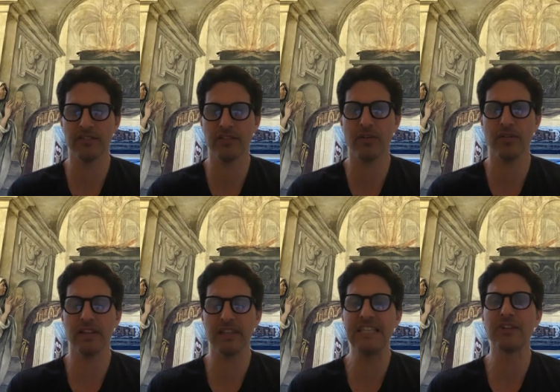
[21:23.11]
So
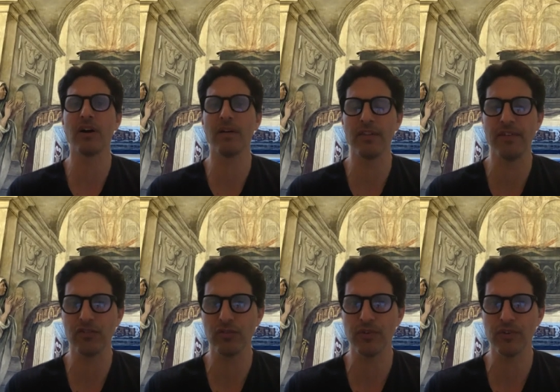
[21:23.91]
the leader of the
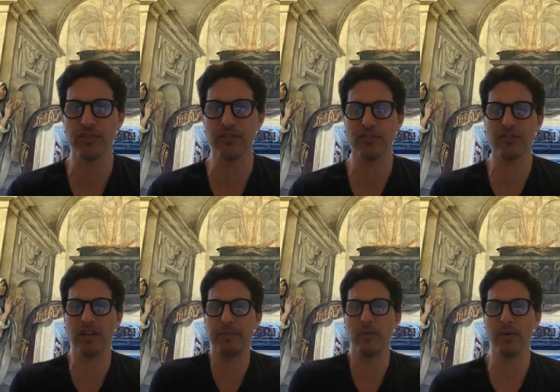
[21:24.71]
Vestal Virgins, there's got
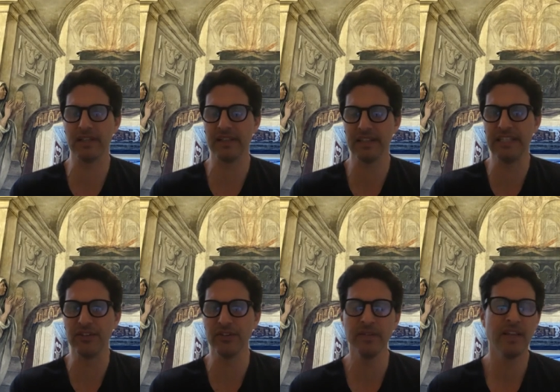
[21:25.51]
to be one
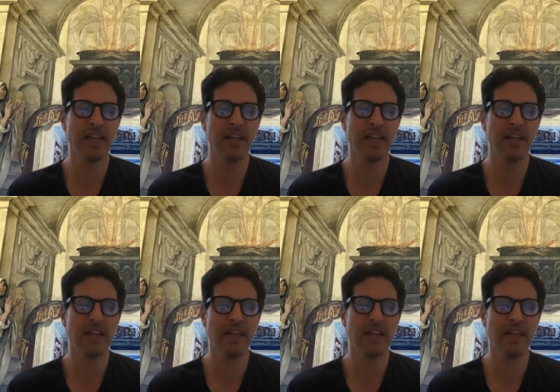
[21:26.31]
leader.